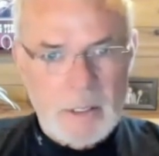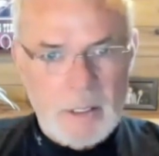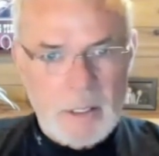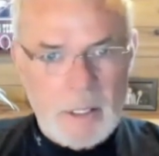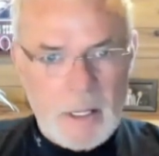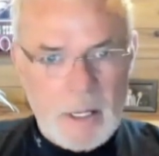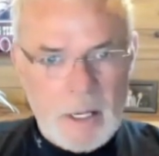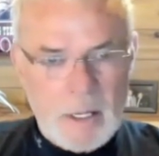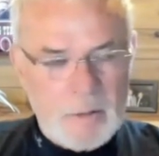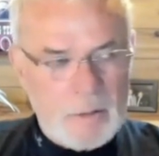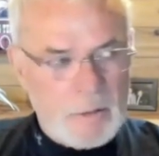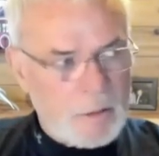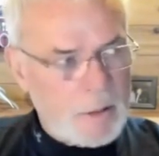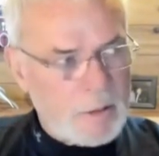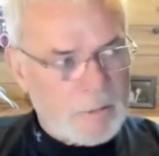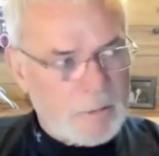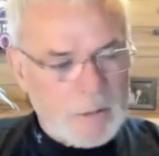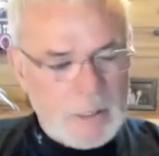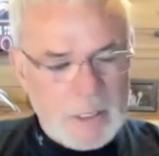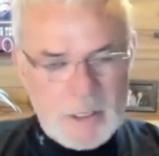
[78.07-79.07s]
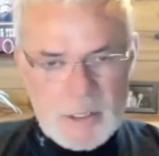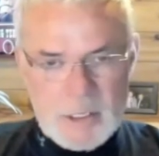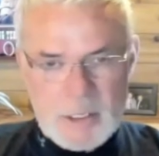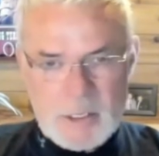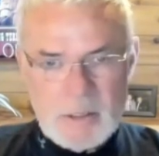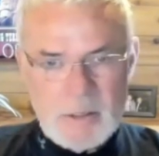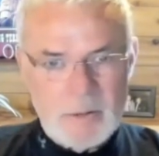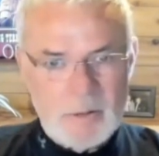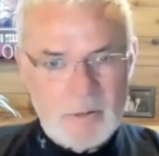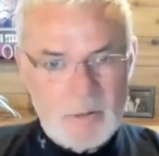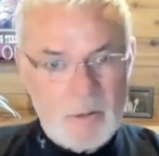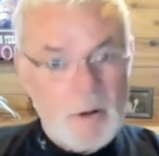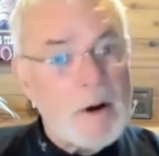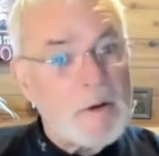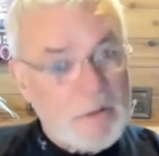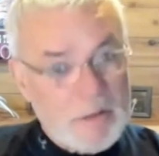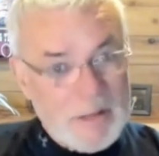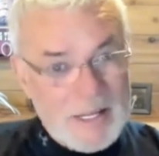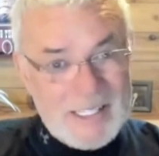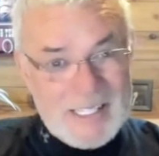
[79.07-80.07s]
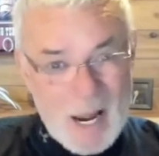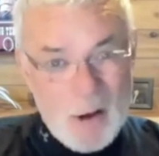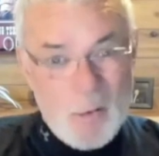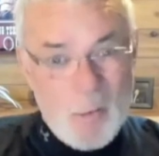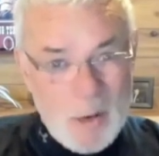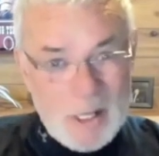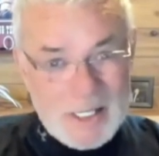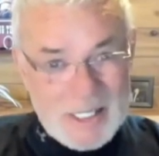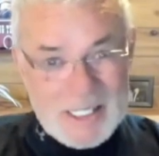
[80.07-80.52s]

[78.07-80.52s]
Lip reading: And there are things I want to